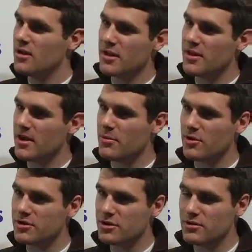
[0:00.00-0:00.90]
that they
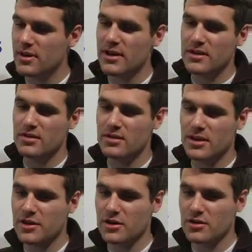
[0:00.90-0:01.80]
both do and
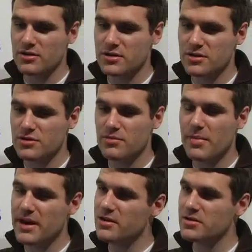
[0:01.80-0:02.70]
that the girls, the student
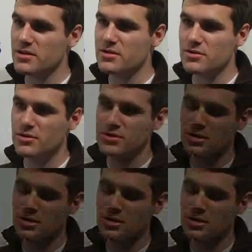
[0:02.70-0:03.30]
bankers in the schools